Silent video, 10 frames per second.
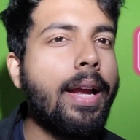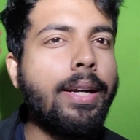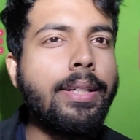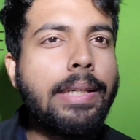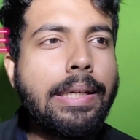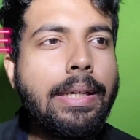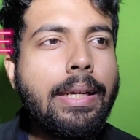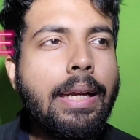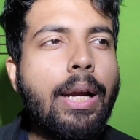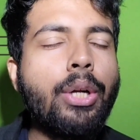And
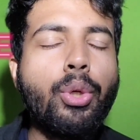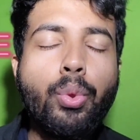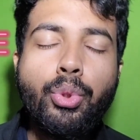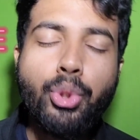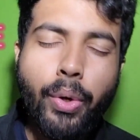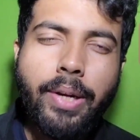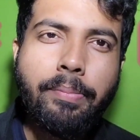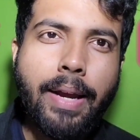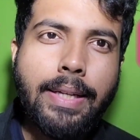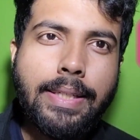do join
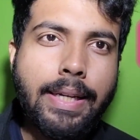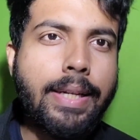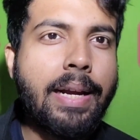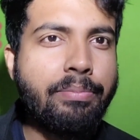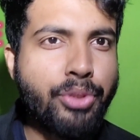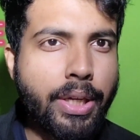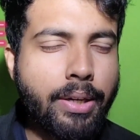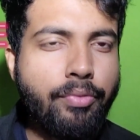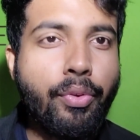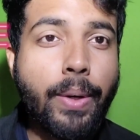my Telegram
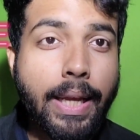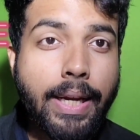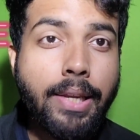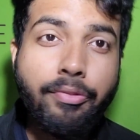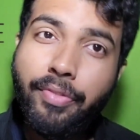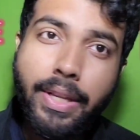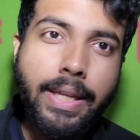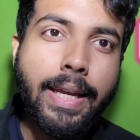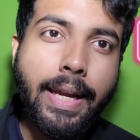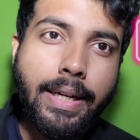channel for daily free
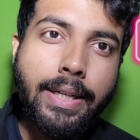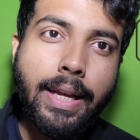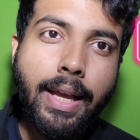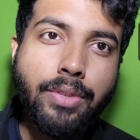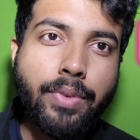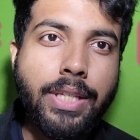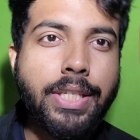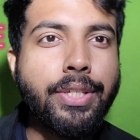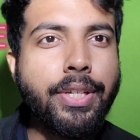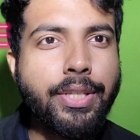gate as well
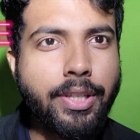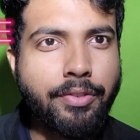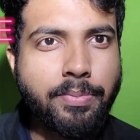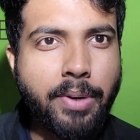as engineering service